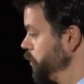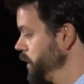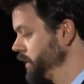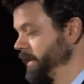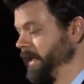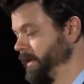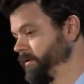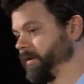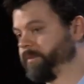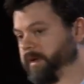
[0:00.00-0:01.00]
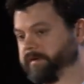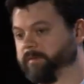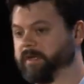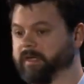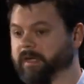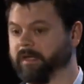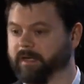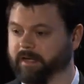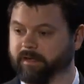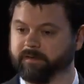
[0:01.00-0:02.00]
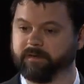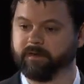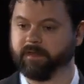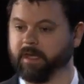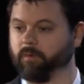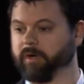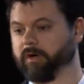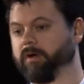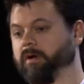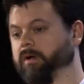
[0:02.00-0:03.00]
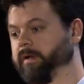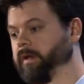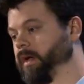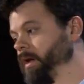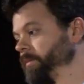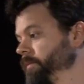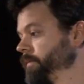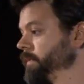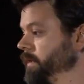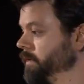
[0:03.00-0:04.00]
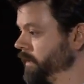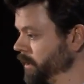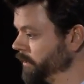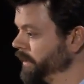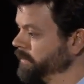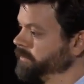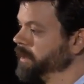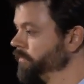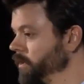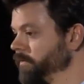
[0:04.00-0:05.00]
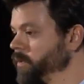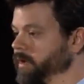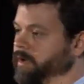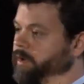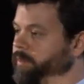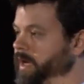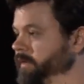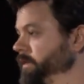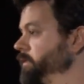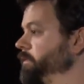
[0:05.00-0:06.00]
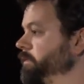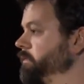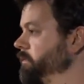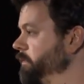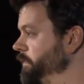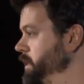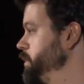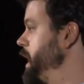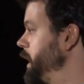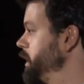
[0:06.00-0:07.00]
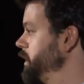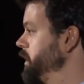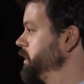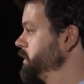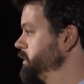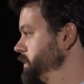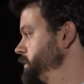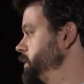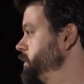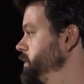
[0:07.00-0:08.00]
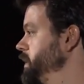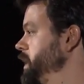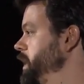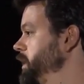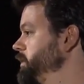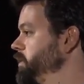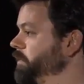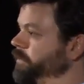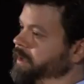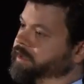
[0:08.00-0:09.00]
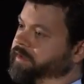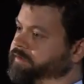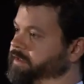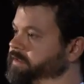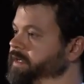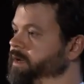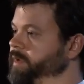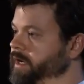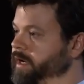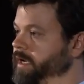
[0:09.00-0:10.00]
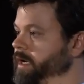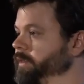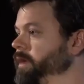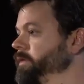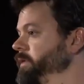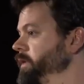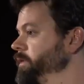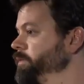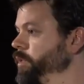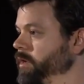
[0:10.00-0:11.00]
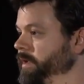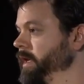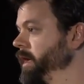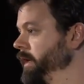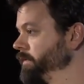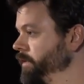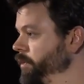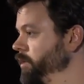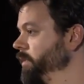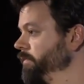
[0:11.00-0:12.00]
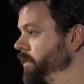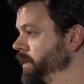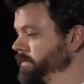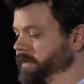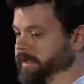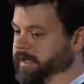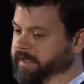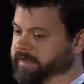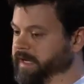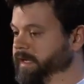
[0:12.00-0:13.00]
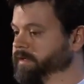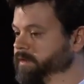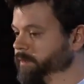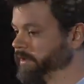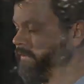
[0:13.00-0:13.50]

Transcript: The really dangerous possibility is that what are called, um, the Earth has several of what are called positive feedback systems. So for instance, in Siberia, there's this permanent ice, the permafrost, and it contains